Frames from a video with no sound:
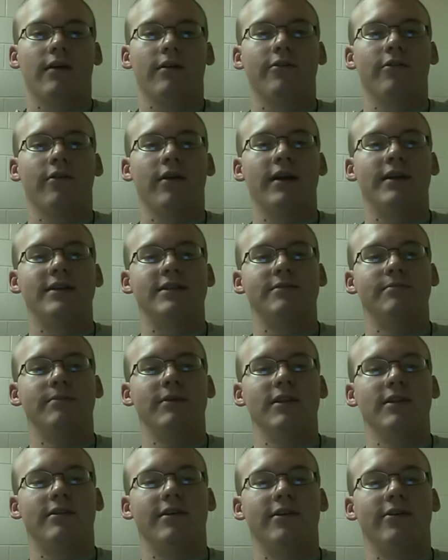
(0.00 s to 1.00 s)
greatest
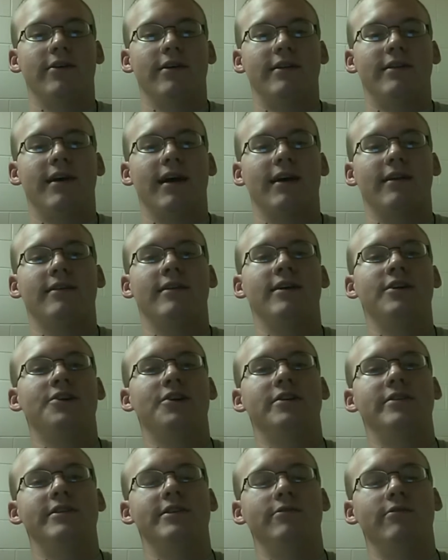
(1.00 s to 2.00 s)
military
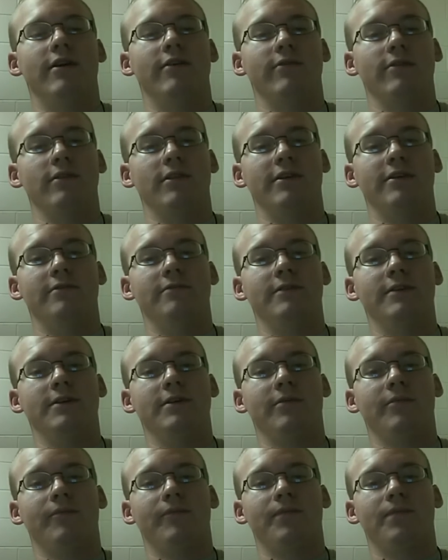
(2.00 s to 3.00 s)
tacticians who ever lived,
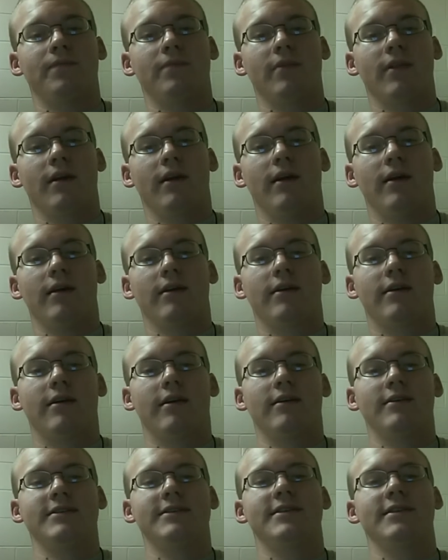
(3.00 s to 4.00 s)

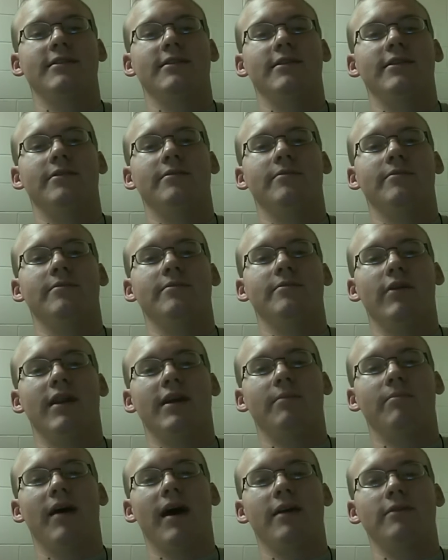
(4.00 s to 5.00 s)
constantly
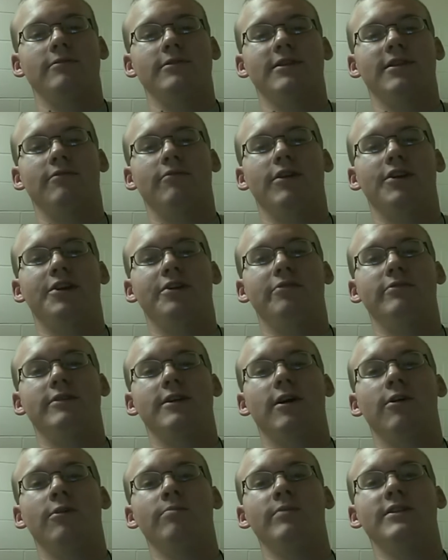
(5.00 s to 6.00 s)
winning battles in which he
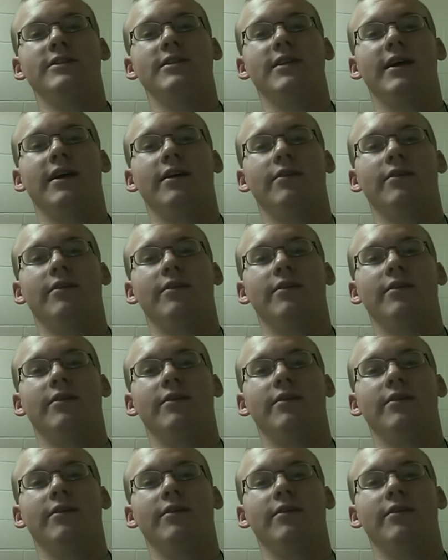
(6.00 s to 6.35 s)
was hopelessly